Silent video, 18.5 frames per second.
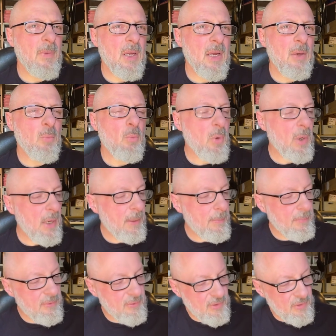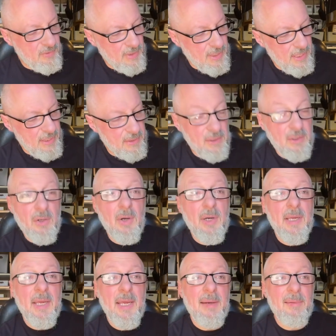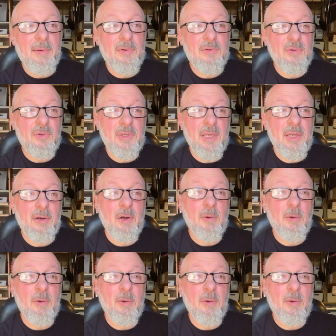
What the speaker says: And what happens is the light areas on here